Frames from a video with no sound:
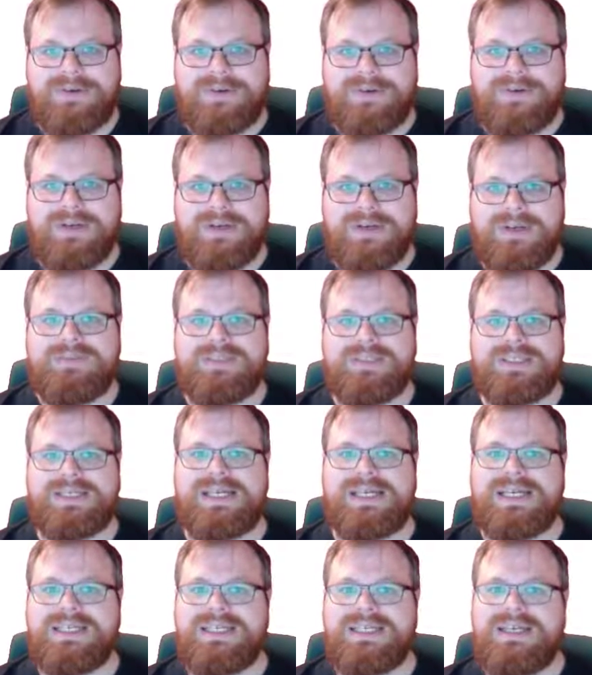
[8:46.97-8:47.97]
our input
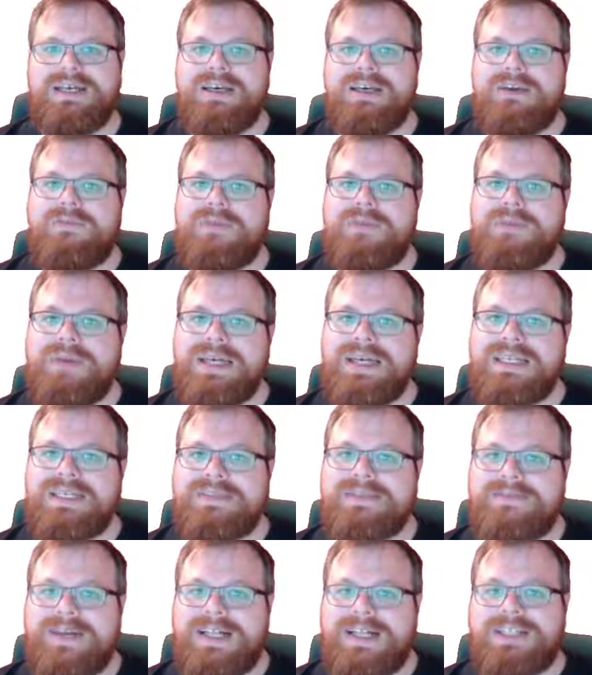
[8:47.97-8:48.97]
set, we might as
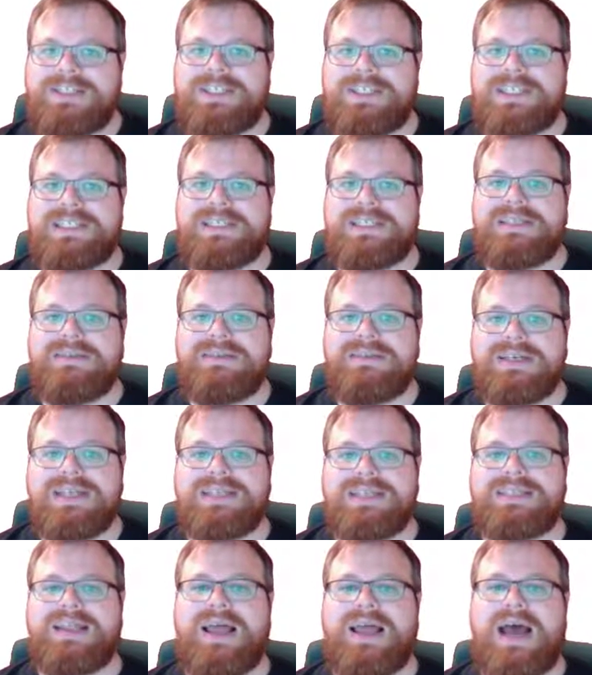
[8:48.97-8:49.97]
well just look at
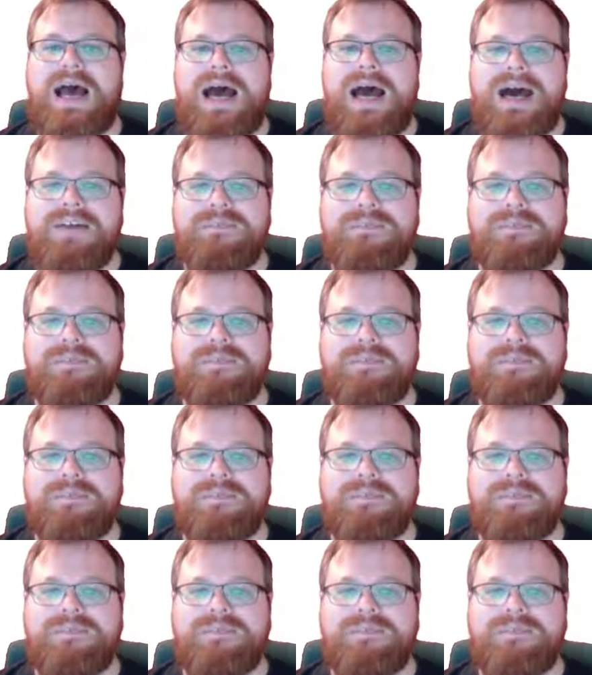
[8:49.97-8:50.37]
the half